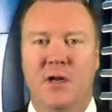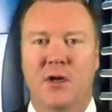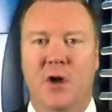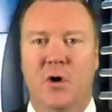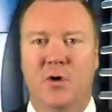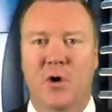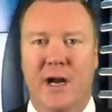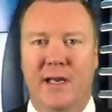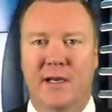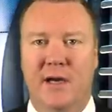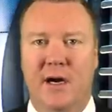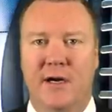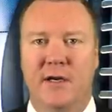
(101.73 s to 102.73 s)
No
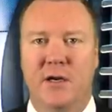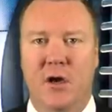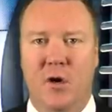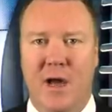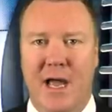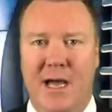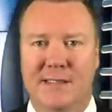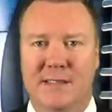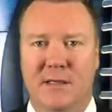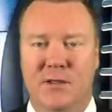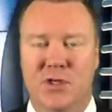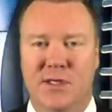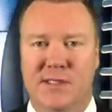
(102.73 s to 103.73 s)
credit card, no
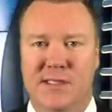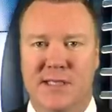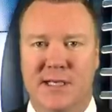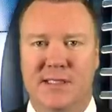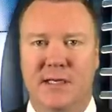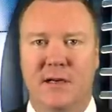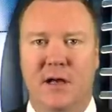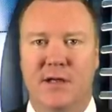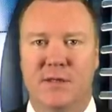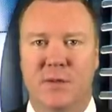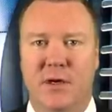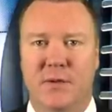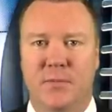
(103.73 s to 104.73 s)
hassle, just
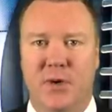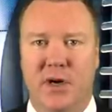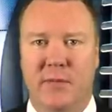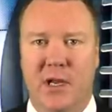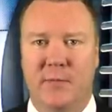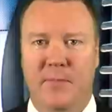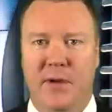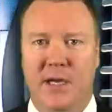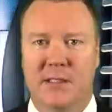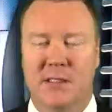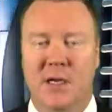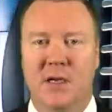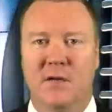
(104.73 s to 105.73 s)
$60 worth of premium
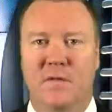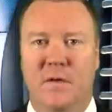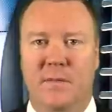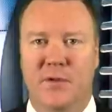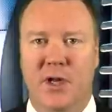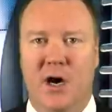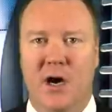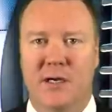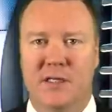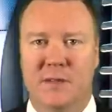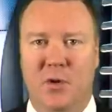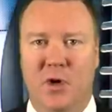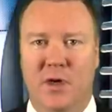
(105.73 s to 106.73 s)
picks from
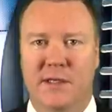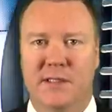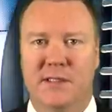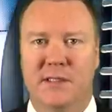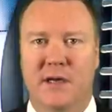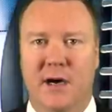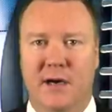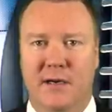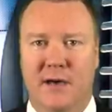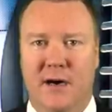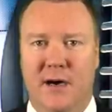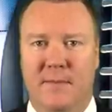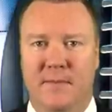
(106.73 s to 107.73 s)

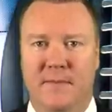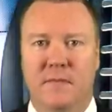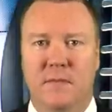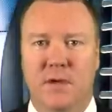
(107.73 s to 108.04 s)
DocSports.com.